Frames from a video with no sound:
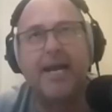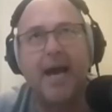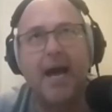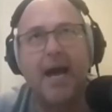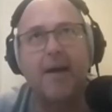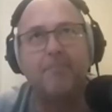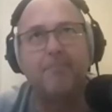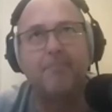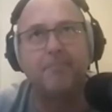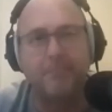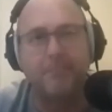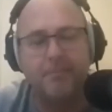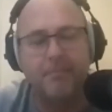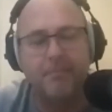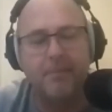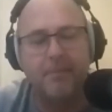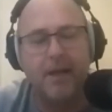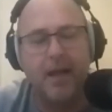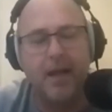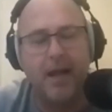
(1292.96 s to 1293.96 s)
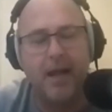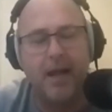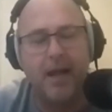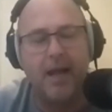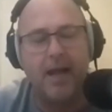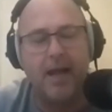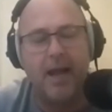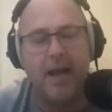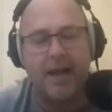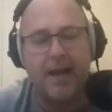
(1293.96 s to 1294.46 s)
up,
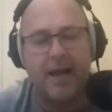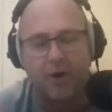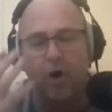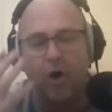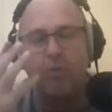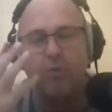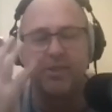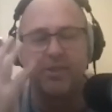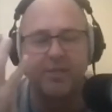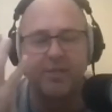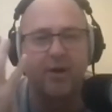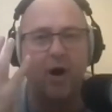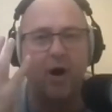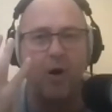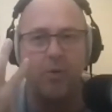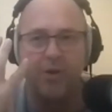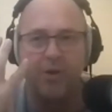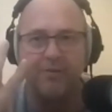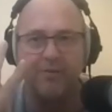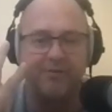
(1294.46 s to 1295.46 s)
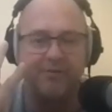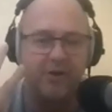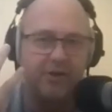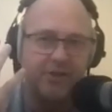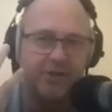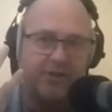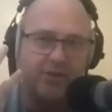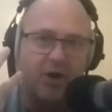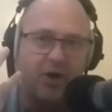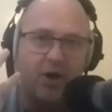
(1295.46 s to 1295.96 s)
and I were the
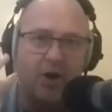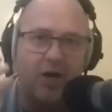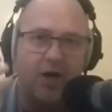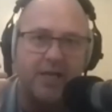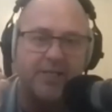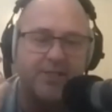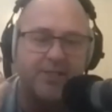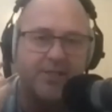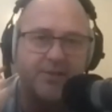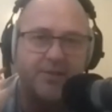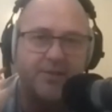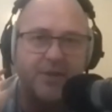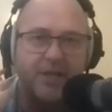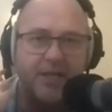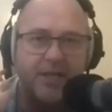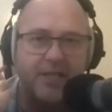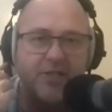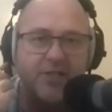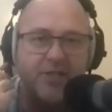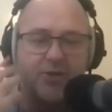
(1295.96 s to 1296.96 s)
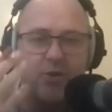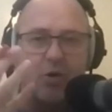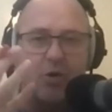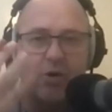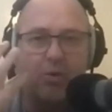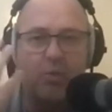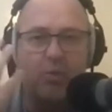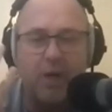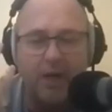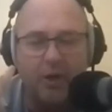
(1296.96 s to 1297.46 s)
first eyes that he saw,
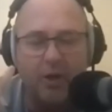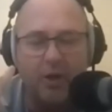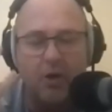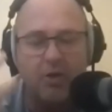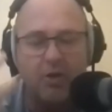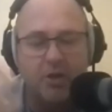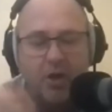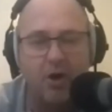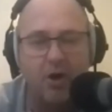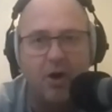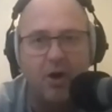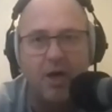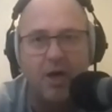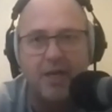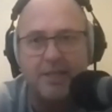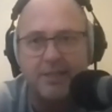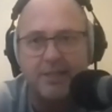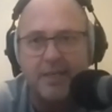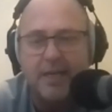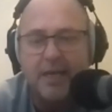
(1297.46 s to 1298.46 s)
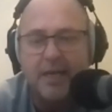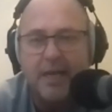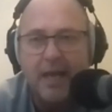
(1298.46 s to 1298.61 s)
and we locked eyes.